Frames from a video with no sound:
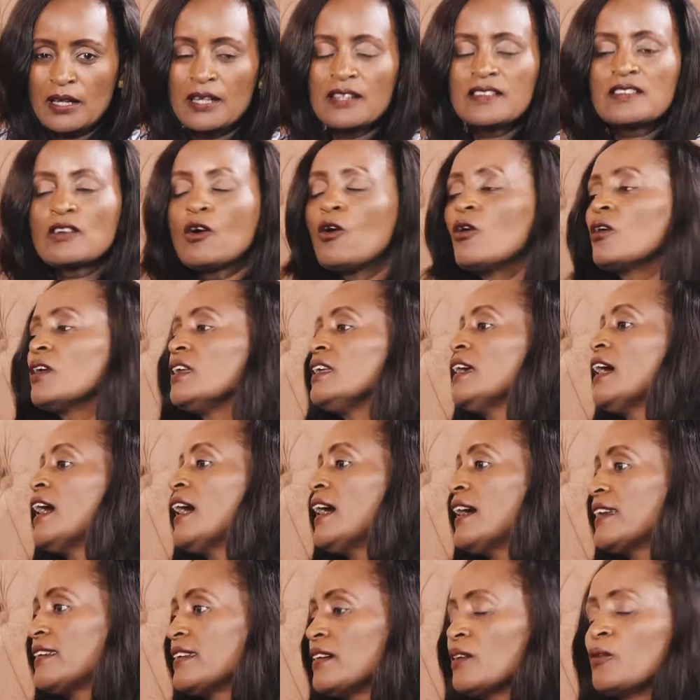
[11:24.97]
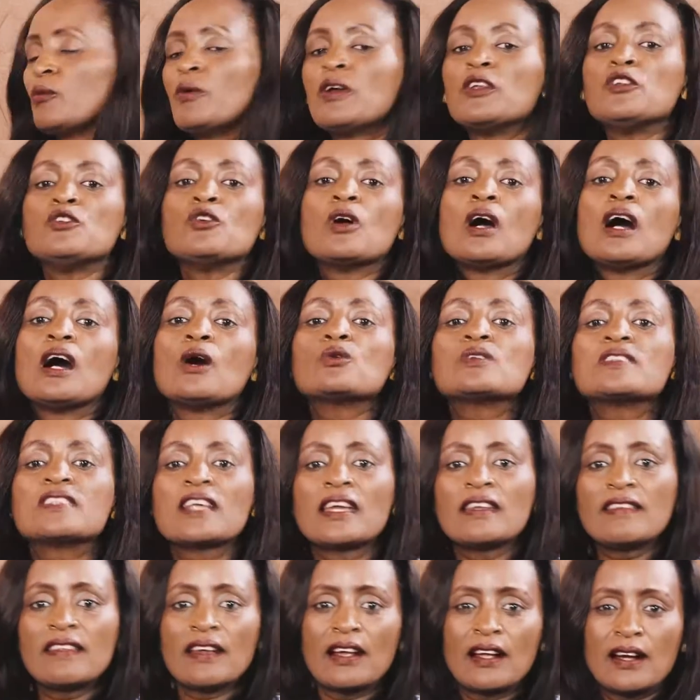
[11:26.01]
It's only hard when you're
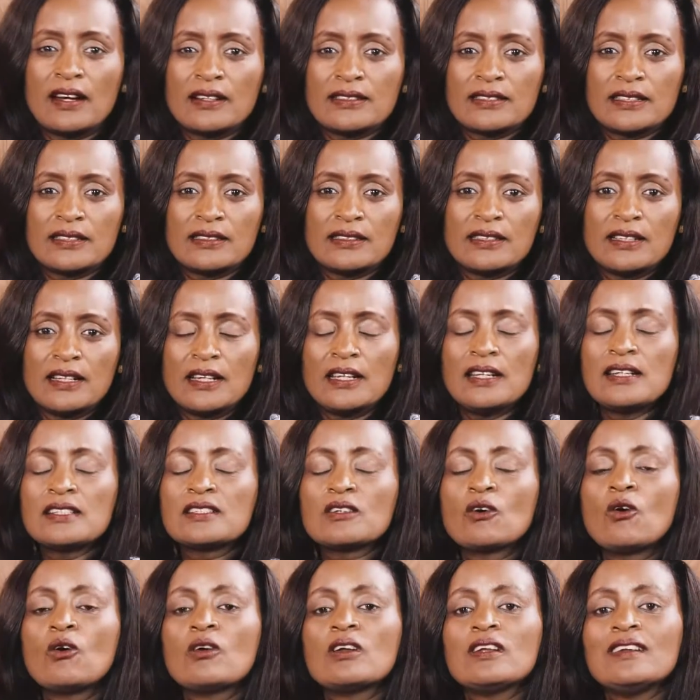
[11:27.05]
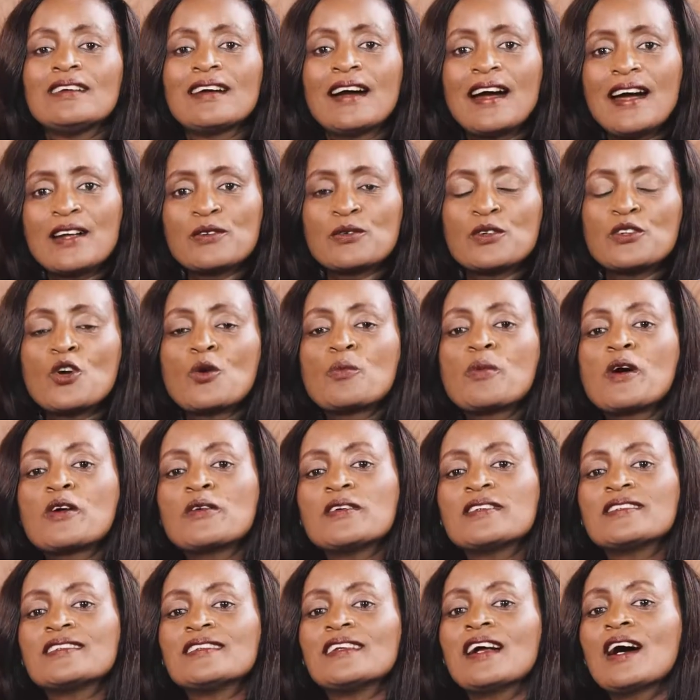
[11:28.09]
outside the garden. It's only hard when you're
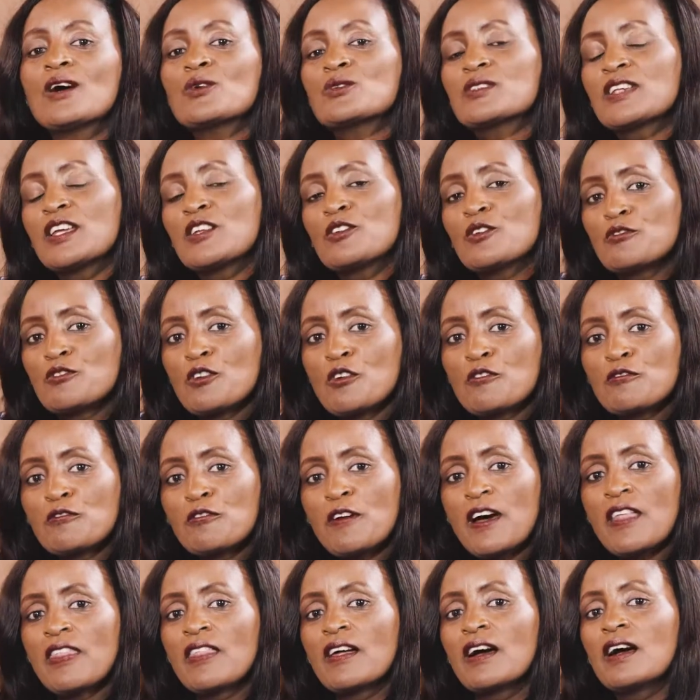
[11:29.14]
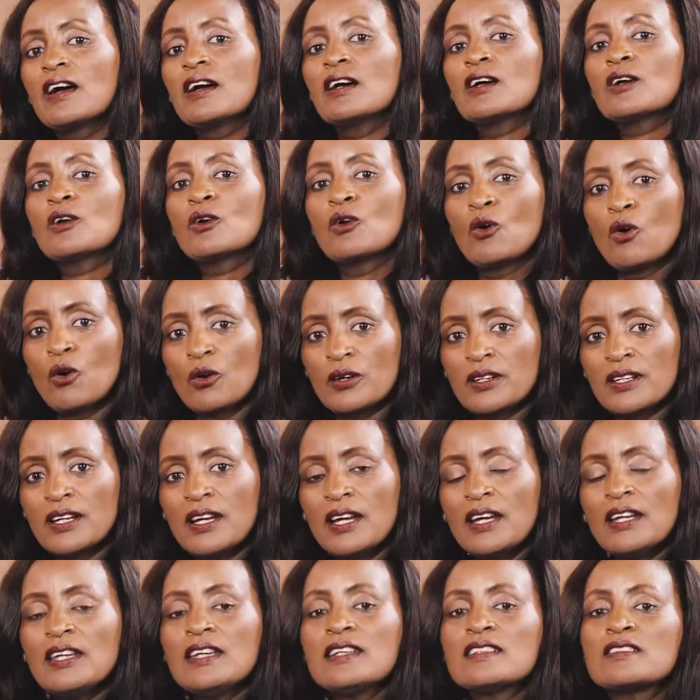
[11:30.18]
operating outside of your Father God.
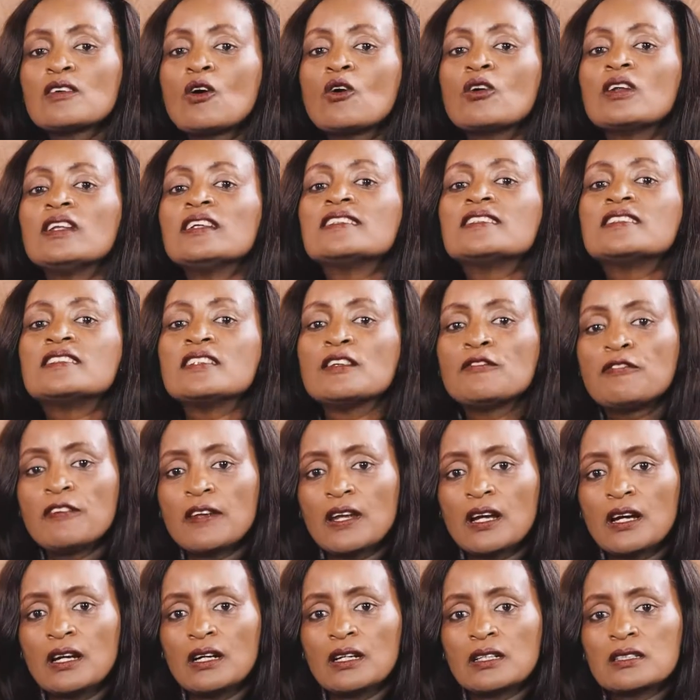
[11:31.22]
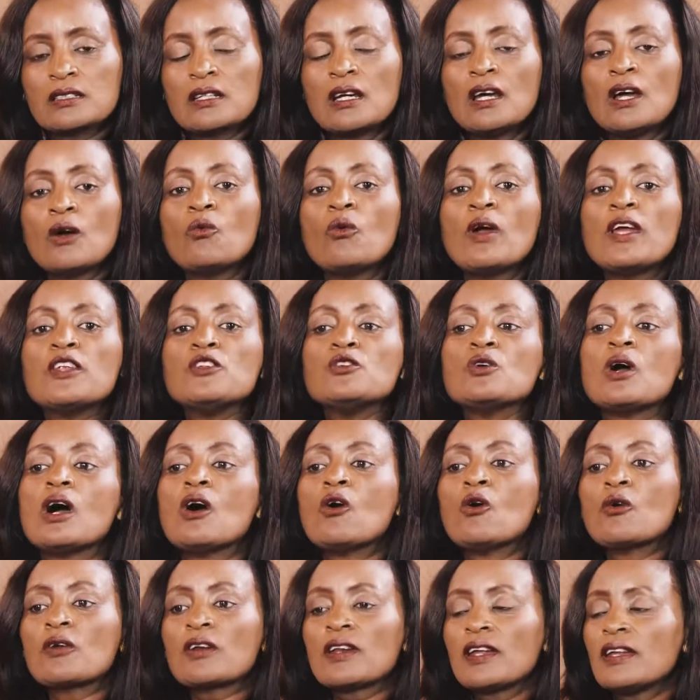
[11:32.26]
It's only difficult when you
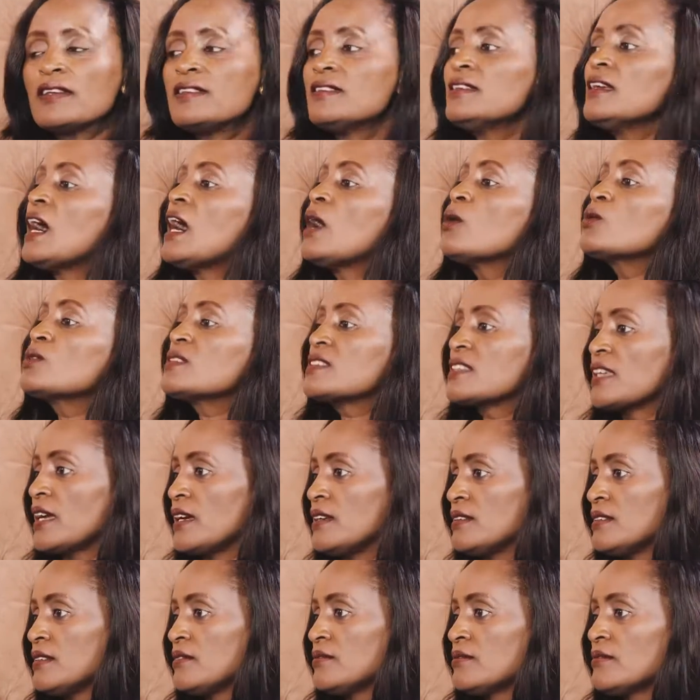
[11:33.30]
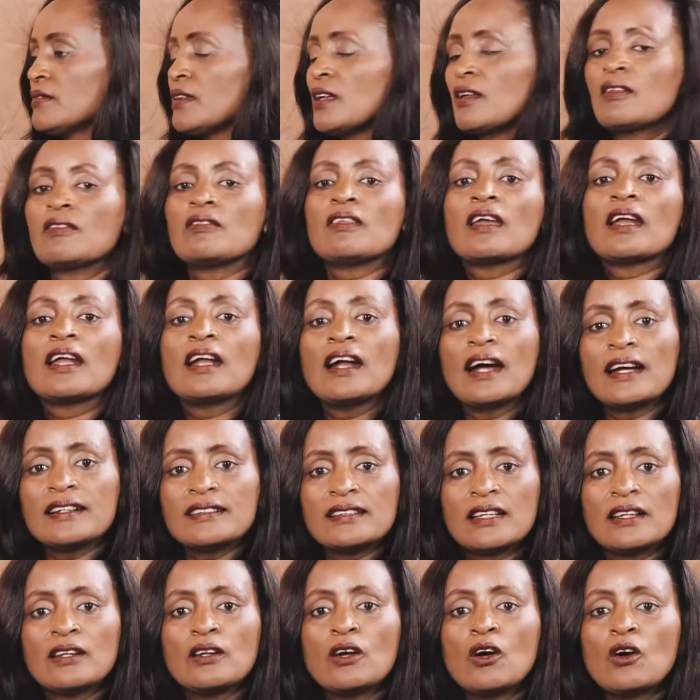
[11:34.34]
are already outside the
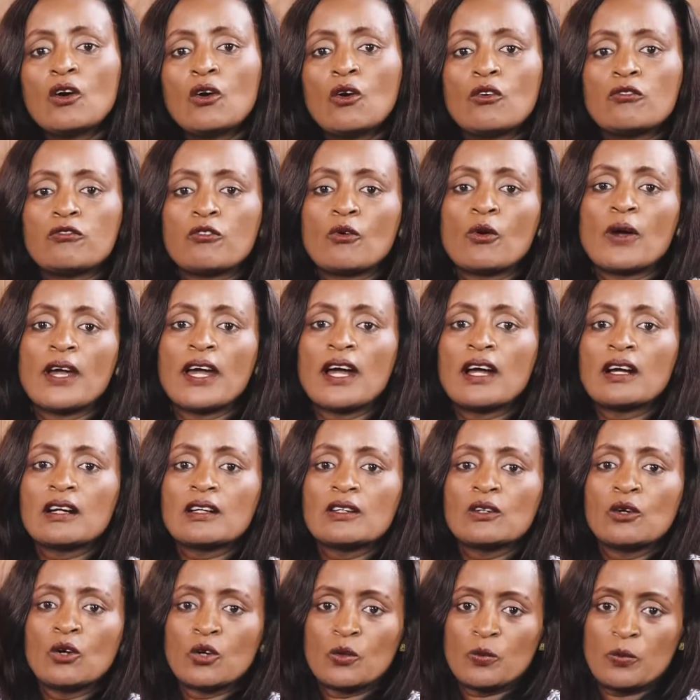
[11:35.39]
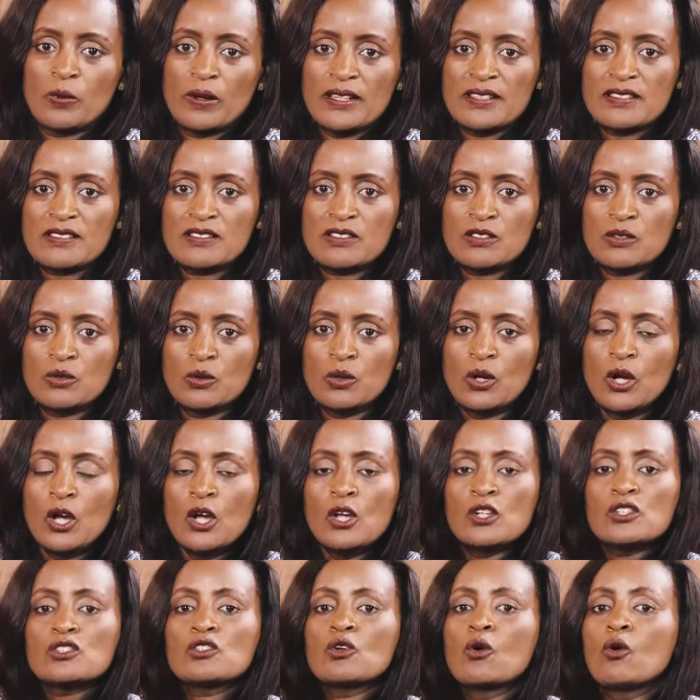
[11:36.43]
garden of where God placed
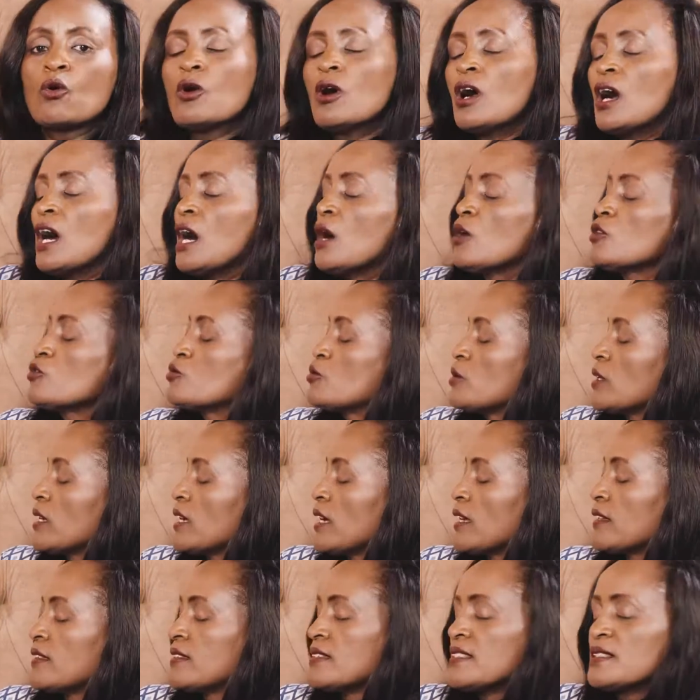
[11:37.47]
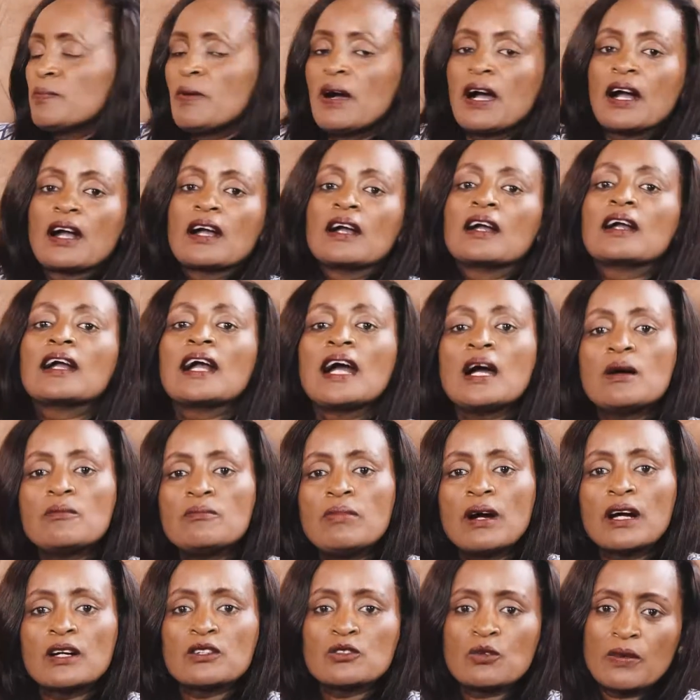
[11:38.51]
you. So how do we get this back?
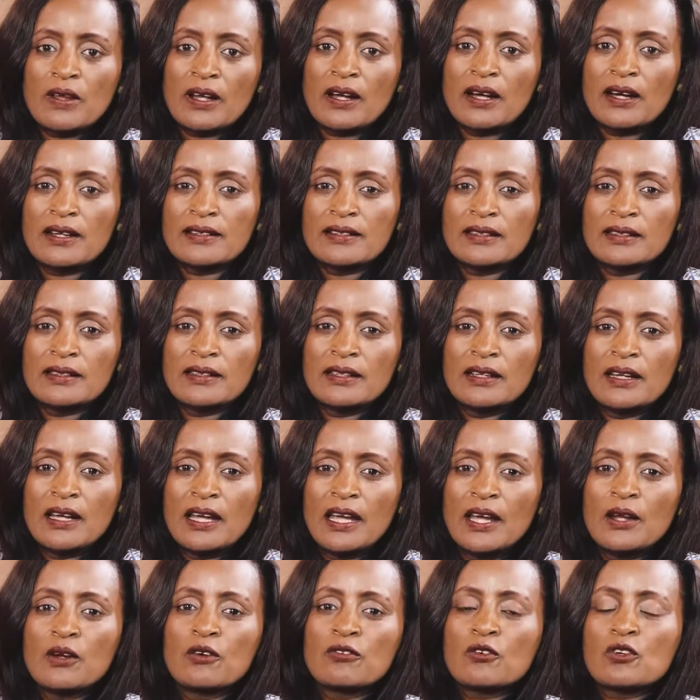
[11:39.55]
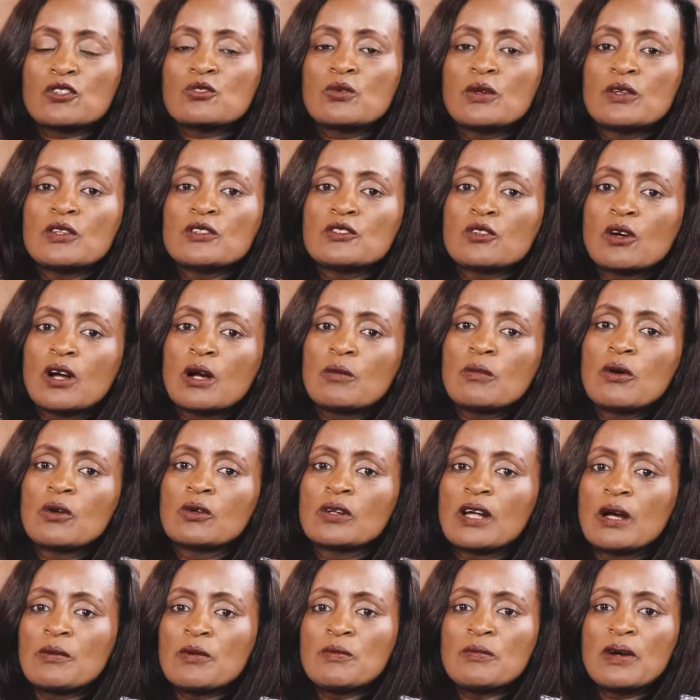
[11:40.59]
Come back to the garden. And of course, when you talk
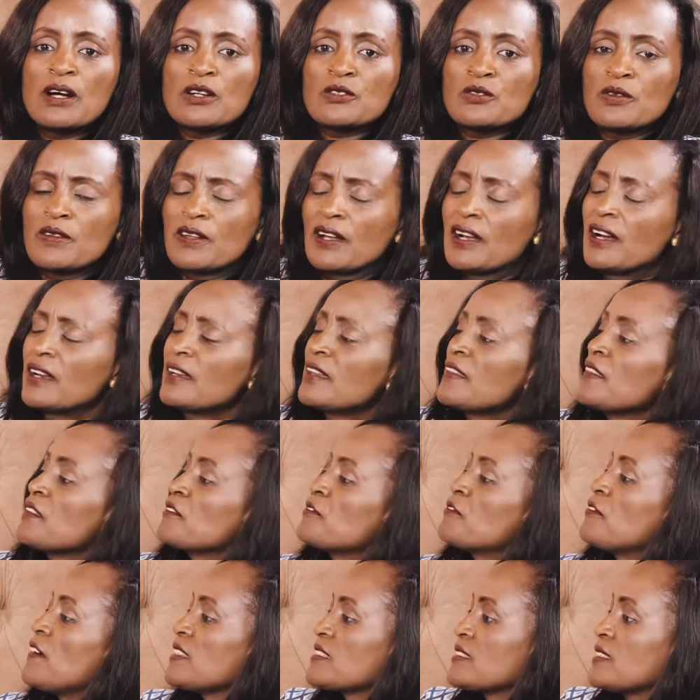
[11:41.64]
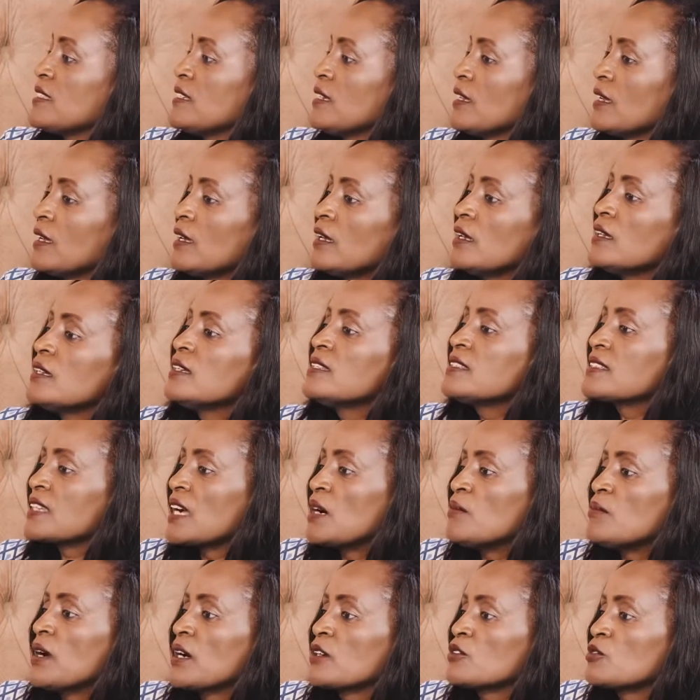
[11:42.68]
about coming back to the garden, the first thing is
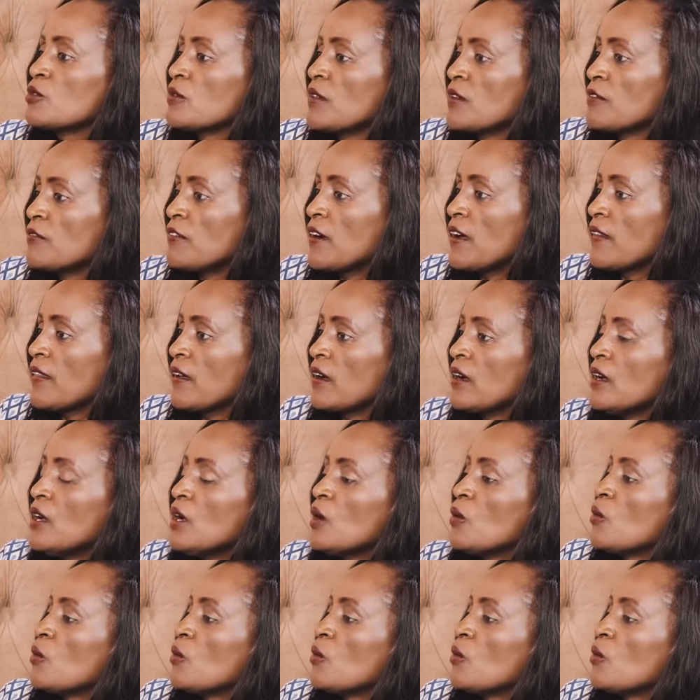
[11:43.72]
come back to the Father.